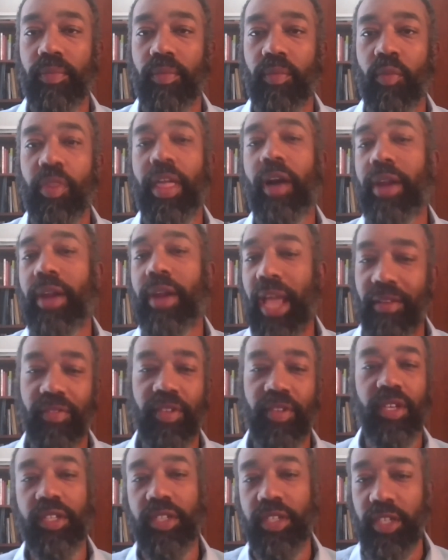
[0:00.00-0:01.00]
without
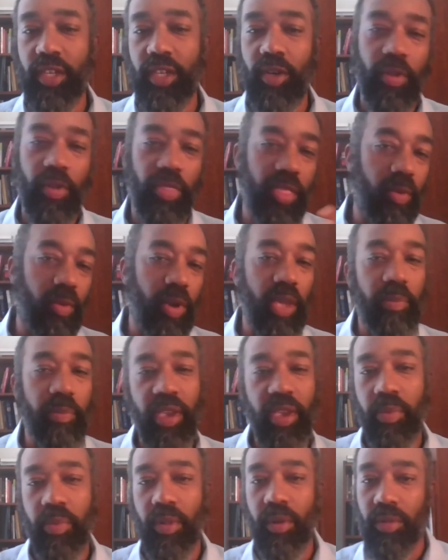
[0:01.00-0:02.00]
having to deal with the way
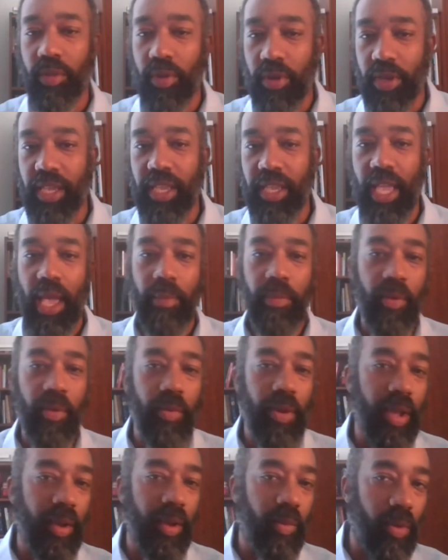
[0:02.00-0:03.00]
people are looking at me
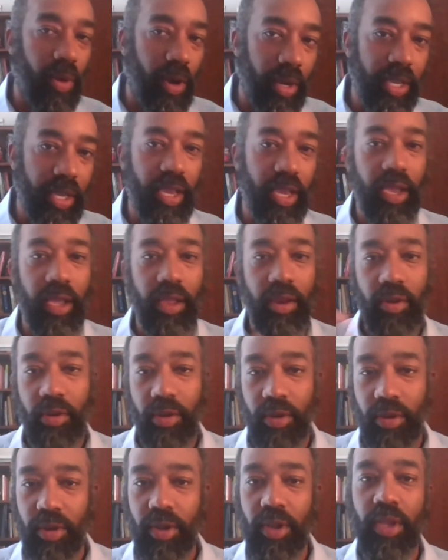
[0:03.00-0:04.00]
when I walk in,
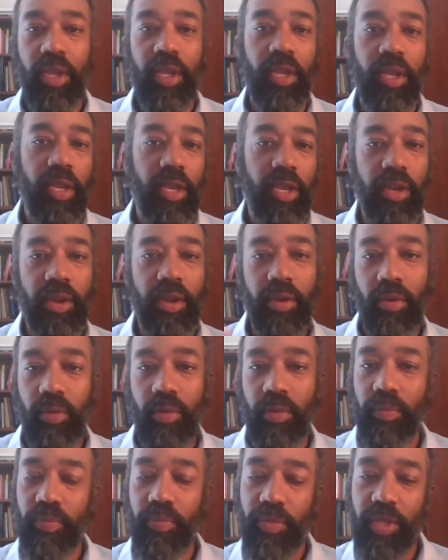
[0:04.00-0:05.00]
or
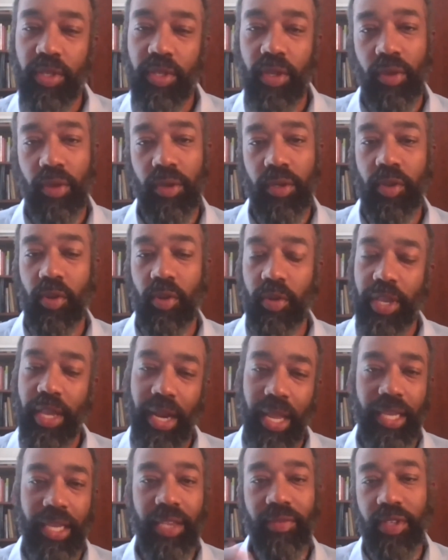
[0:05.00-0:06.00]
these other, can
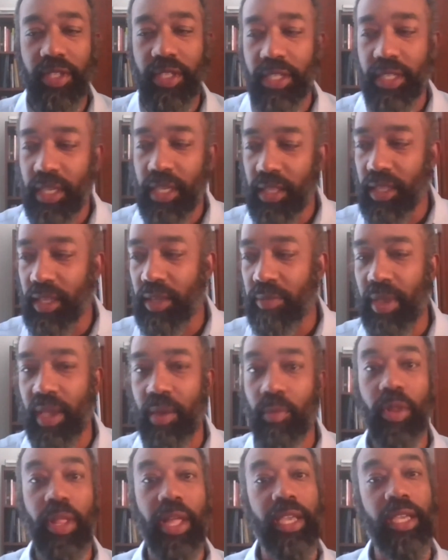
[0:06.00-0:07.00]
I even see the
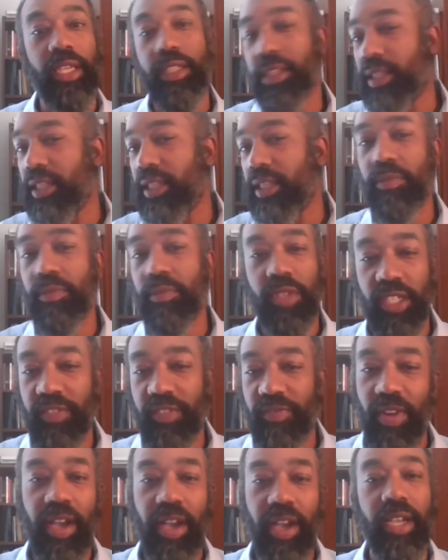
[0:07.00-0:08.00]
imam? Well, I can see him
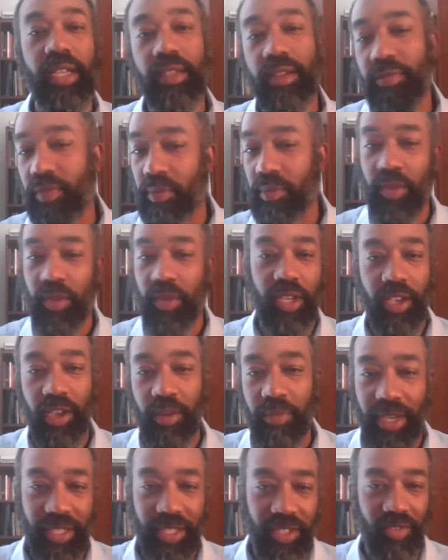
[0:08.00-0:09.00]
just fine if I'm looking
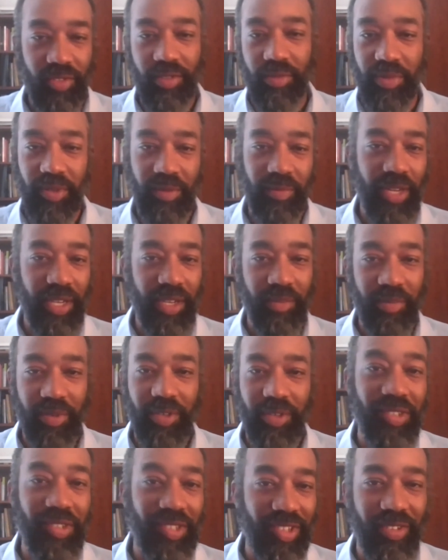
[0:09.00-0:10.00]
at my
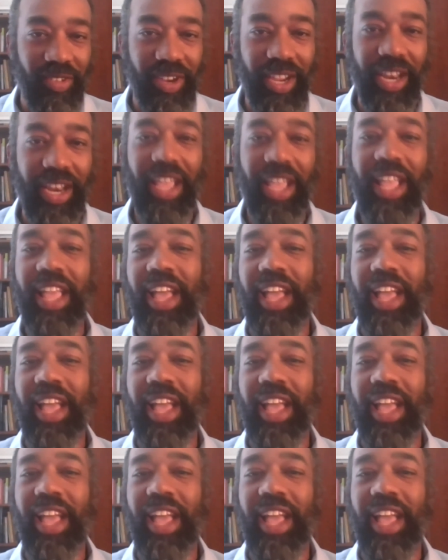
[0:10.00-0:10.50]
computer screen.